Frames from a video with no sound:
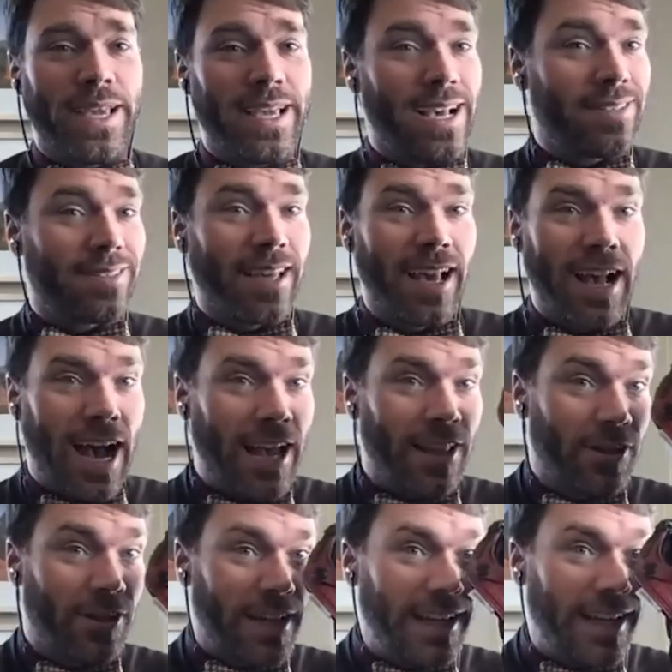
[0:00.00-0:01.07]
because I
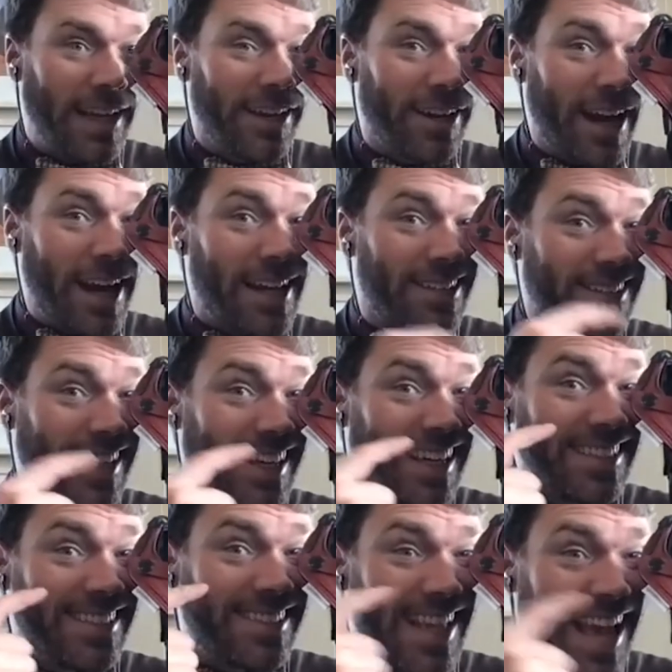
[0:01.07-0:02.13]
look in here and I see
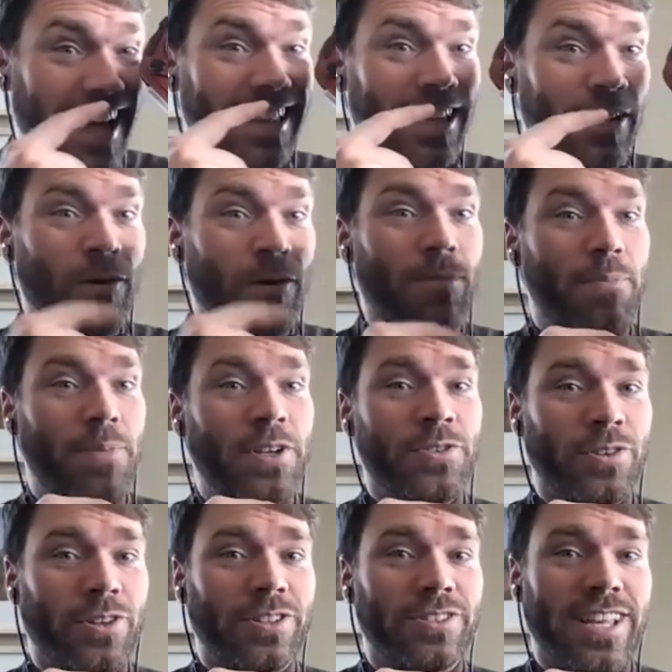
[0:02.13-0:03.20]
exactly what my
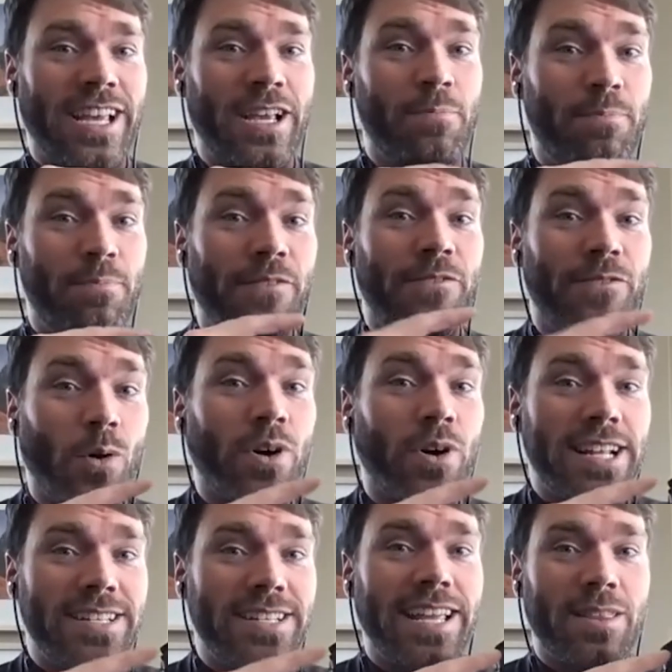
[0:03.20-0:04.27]
picture looks like before
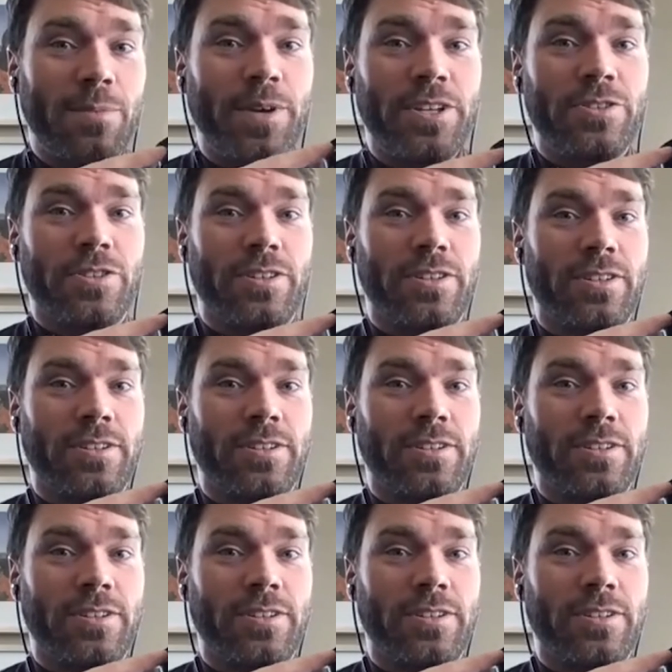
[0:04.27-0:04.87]
I take the picture.